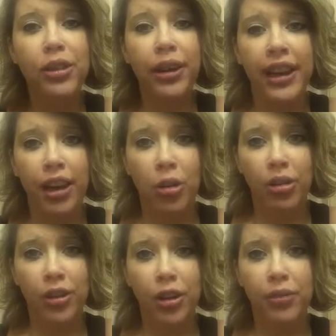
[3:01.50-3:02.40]
until I get a hold
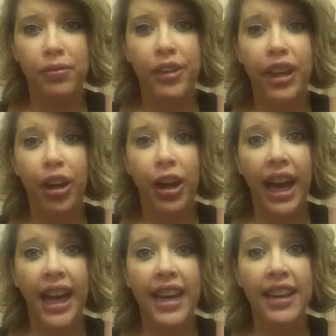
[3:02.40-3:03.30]
of you.
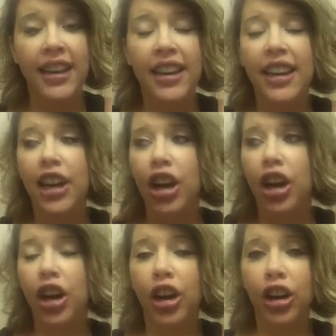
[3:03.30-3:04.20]
Okay?
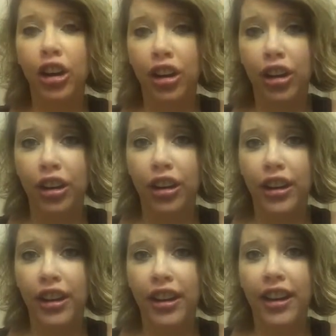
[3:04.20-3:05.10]

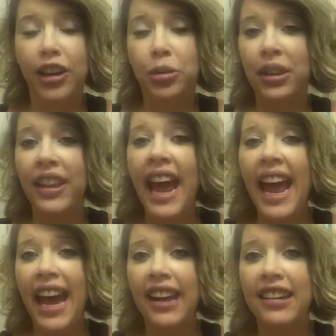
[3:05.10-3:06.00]
Her doing
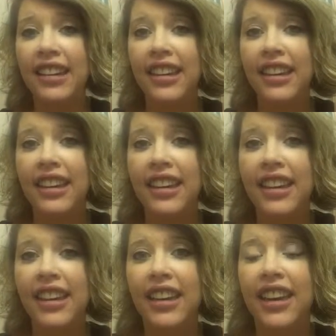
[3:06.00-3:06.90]
that
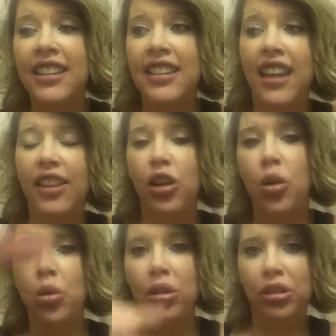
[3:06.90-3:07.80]
set the
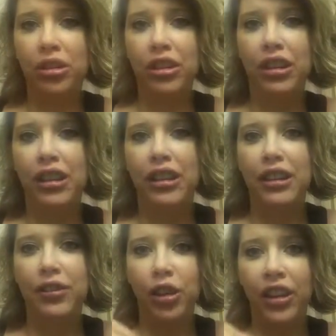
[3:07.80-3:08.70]
course
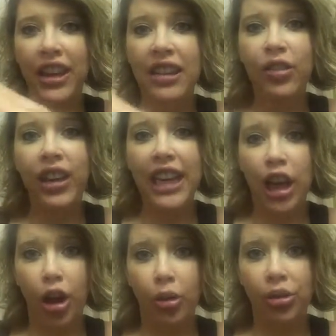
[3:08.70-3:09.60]
for these
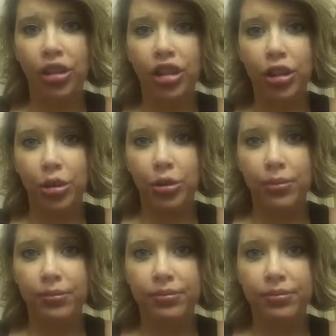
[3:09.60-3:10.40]
videos to you.